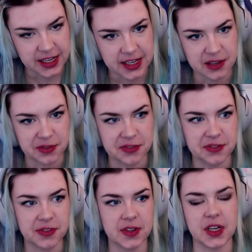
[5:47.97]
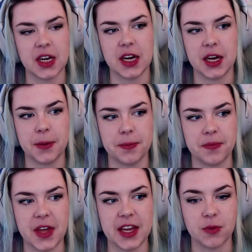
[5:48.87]
if
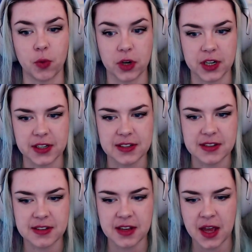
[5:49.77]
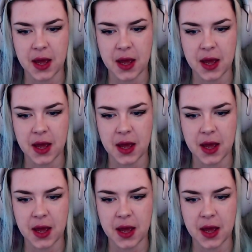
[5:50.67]
it works